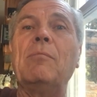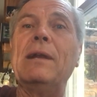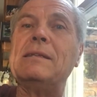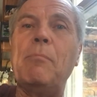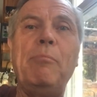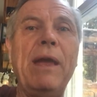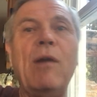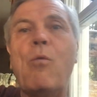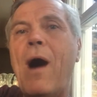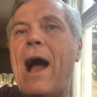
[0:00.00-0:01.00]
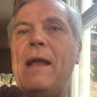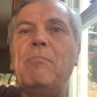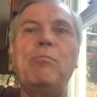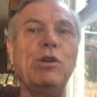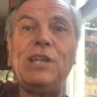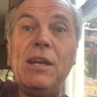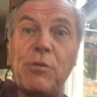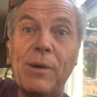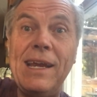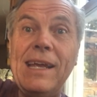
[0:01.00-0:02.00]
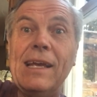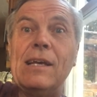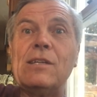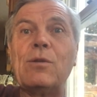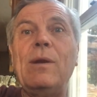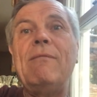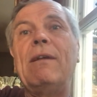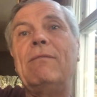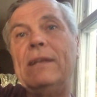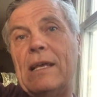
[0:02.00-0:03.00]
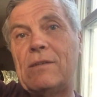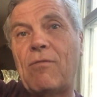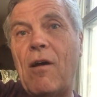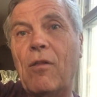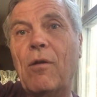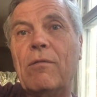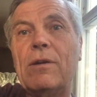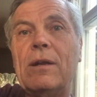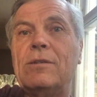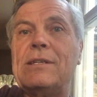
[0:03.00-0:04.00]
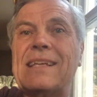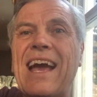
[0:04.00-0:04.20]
But it's a big, wide, bushy tree, so even if it does fall over, it'll just